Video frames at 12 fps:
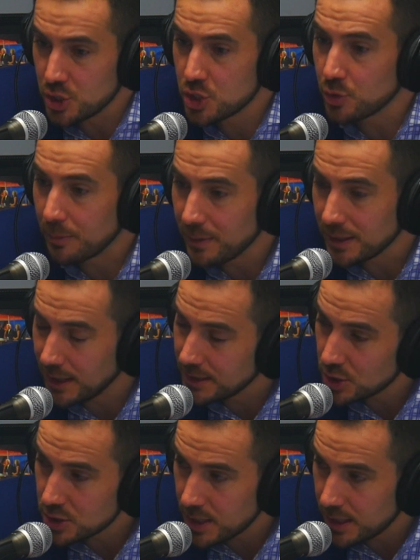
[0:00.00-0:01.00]
about
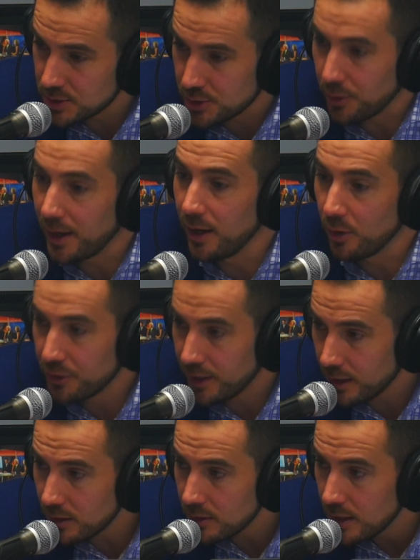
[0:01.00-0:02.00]
stripping legislators of their
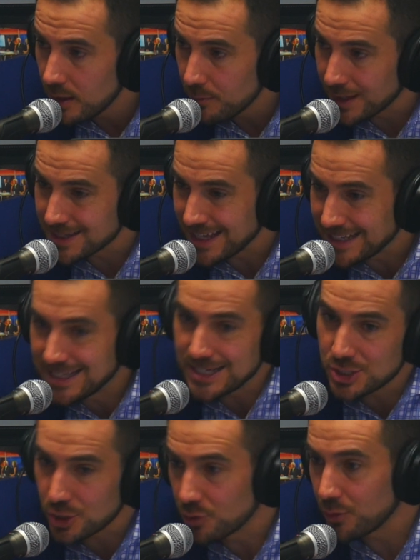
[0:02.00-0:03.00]
health care because
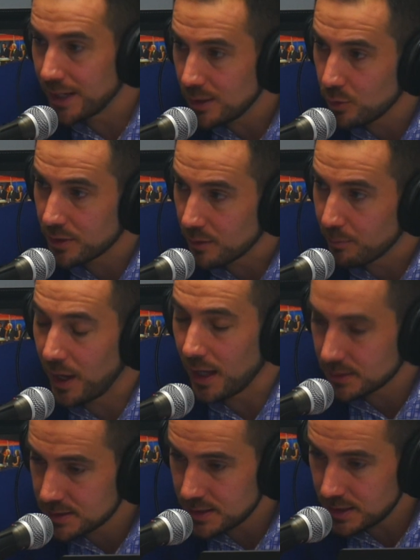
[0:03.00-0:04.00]
they disagreed with
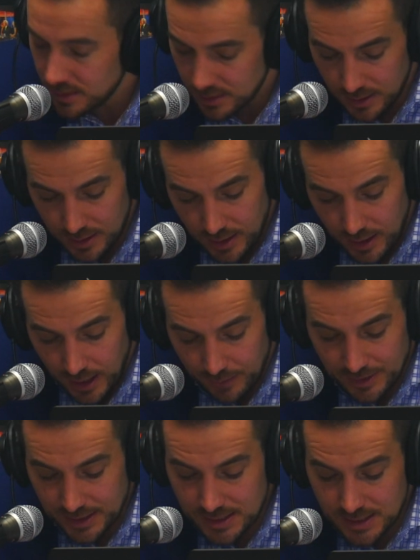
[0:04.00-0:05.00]
a policy.
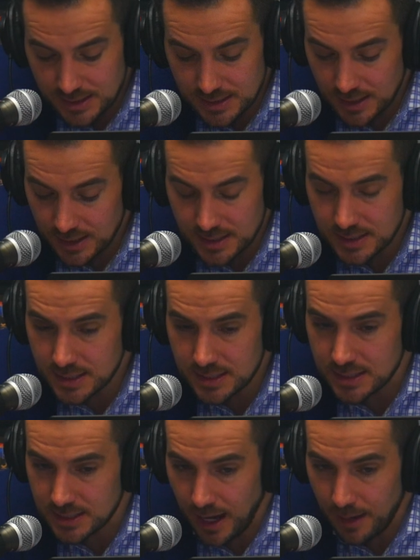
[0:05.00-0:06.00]
I mean, this is
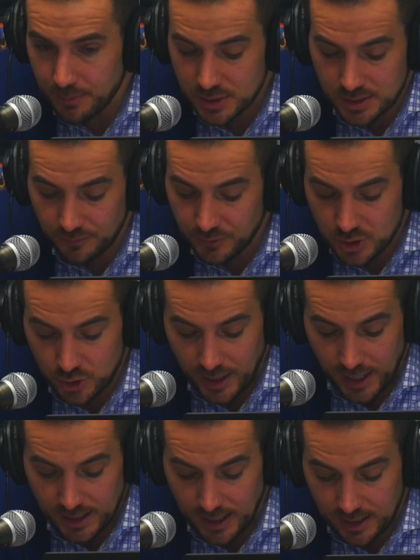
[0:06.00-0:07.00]
the type of stuff
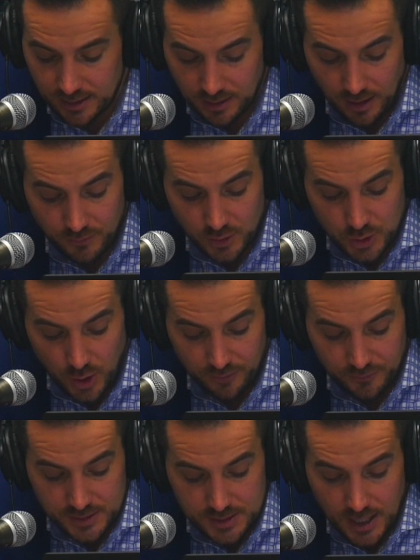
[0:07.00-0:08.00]
that you're getting out of the
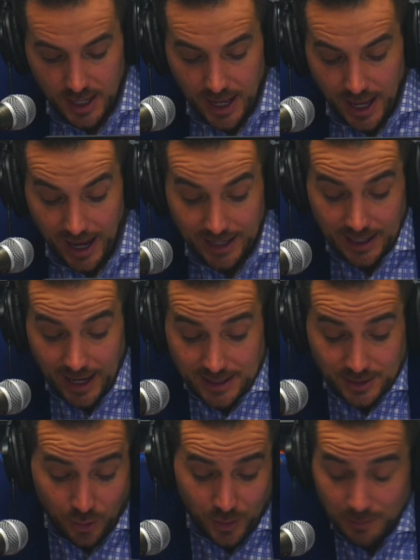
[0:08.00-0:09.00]
governor's office.
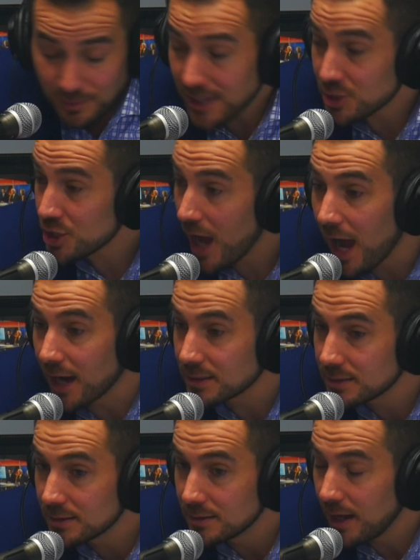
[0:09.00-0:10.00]
And you know what? I'm not
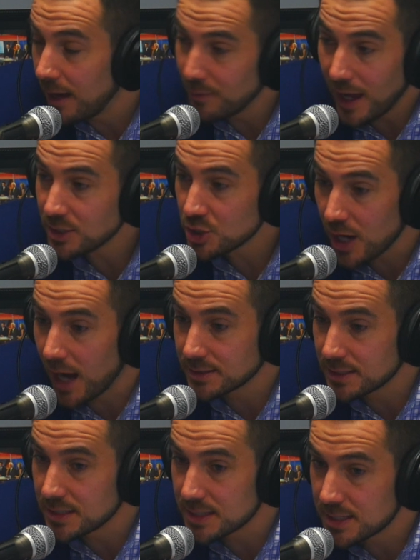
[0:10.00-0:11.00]
shocked. I'm not
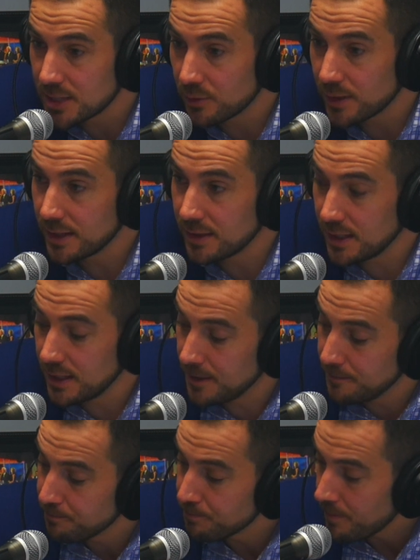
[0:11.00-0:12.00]
shocked considering
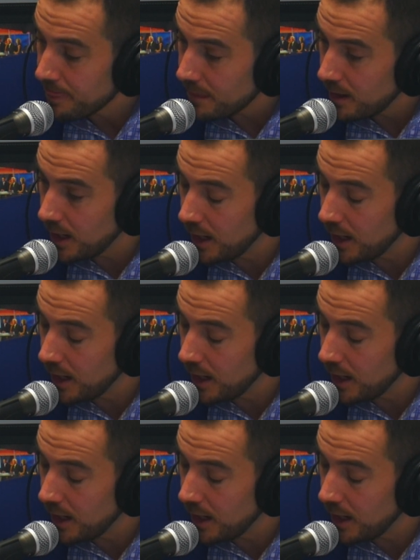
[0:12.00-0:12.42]
the